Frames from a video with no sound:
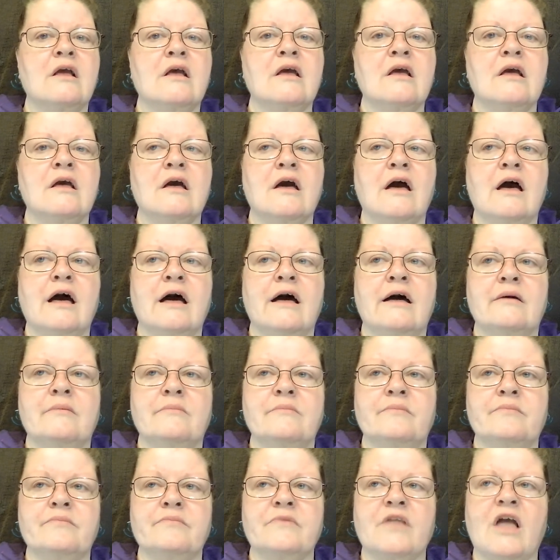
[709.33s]

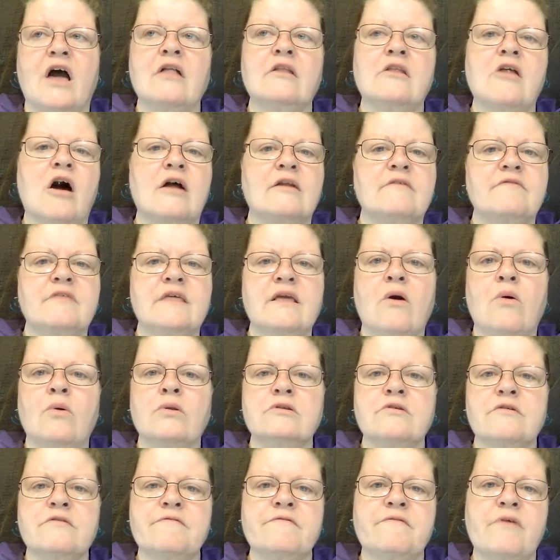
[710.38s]
a lot of the
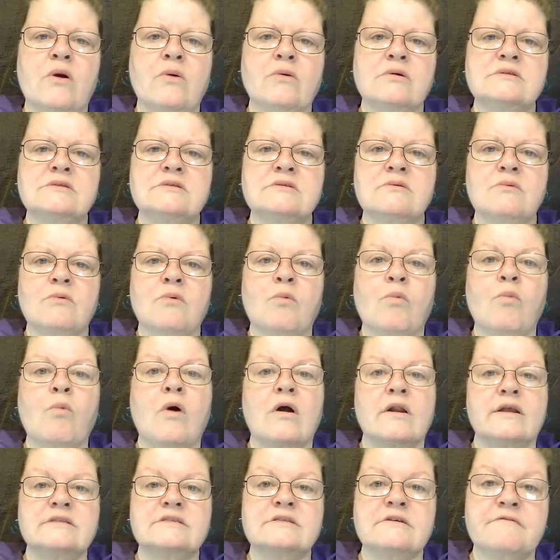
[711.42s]
older folks
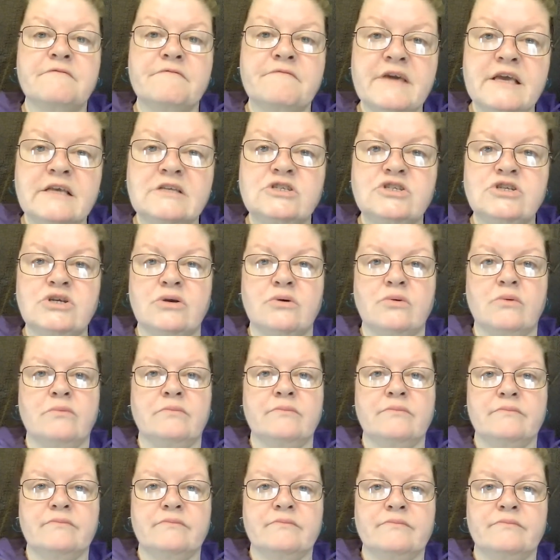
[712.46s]
wanted to fix you.
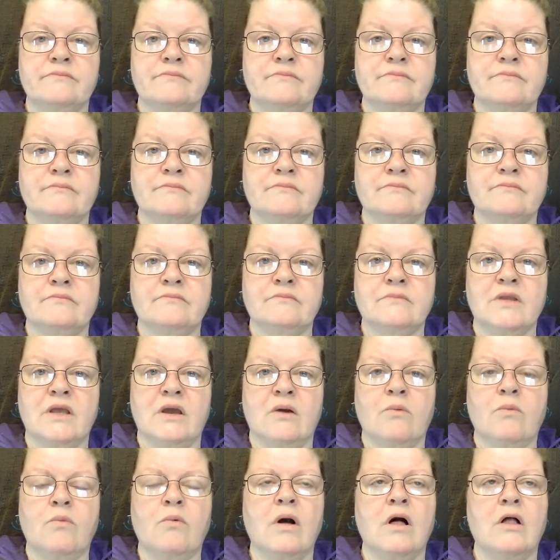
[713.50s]

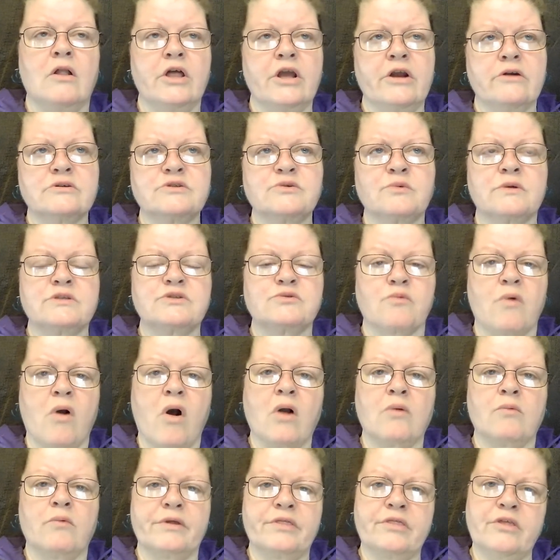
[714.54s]
Well, here's what's
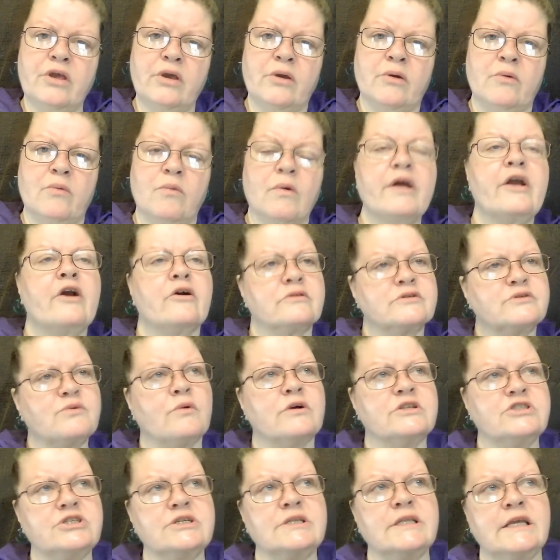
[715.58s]
wrong with you. Well, here's
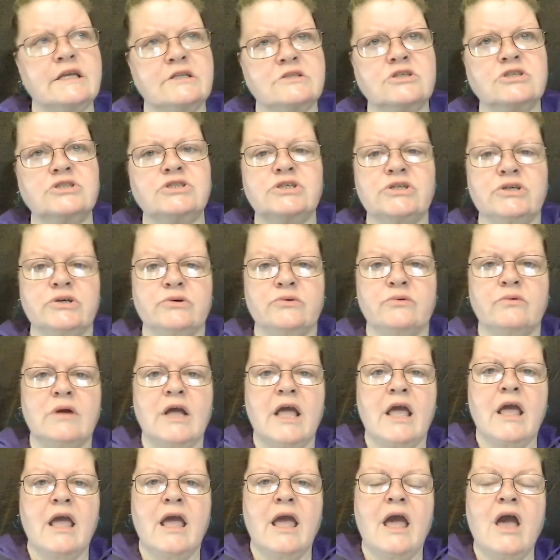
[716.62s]
what you need to do.
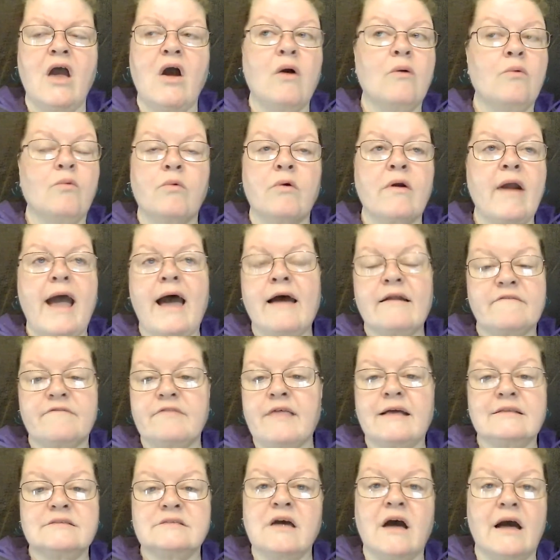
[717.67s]
We're out of
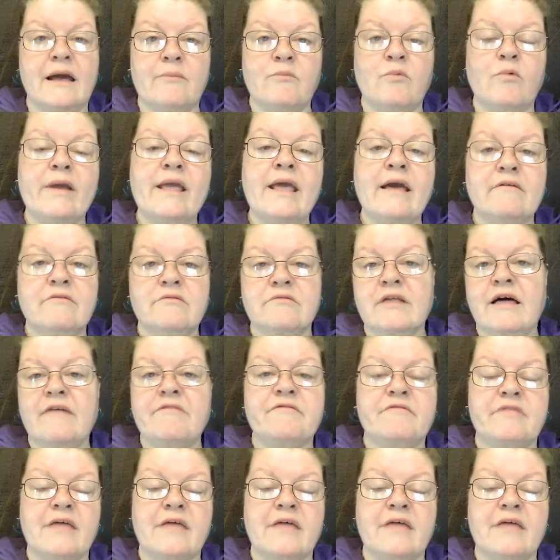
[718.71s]
that time. We have left that